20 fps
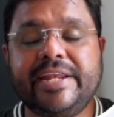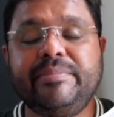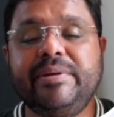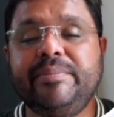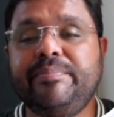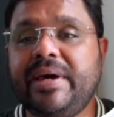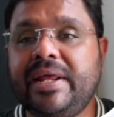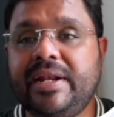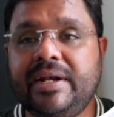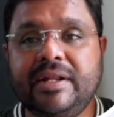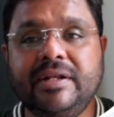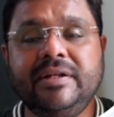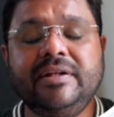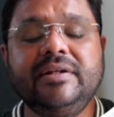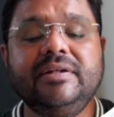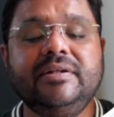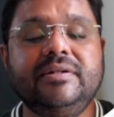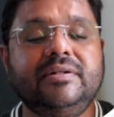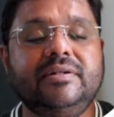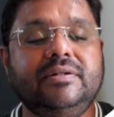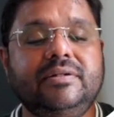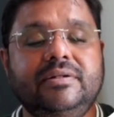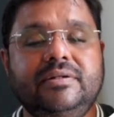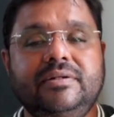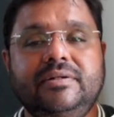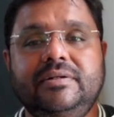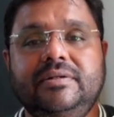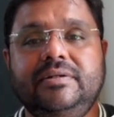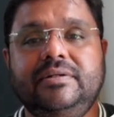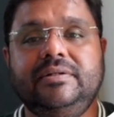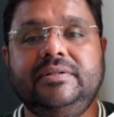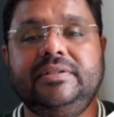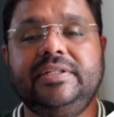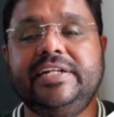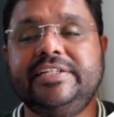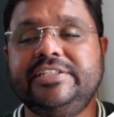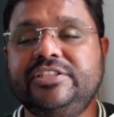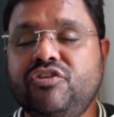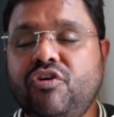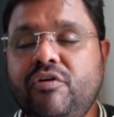parallel. There
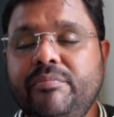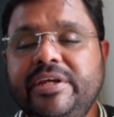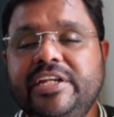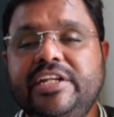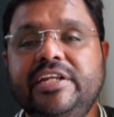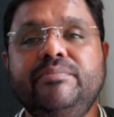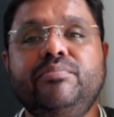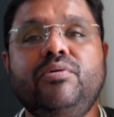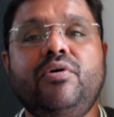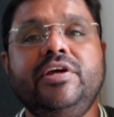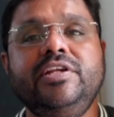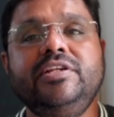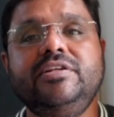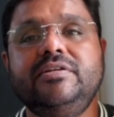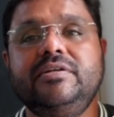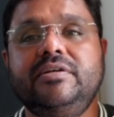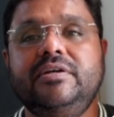is no meeting point.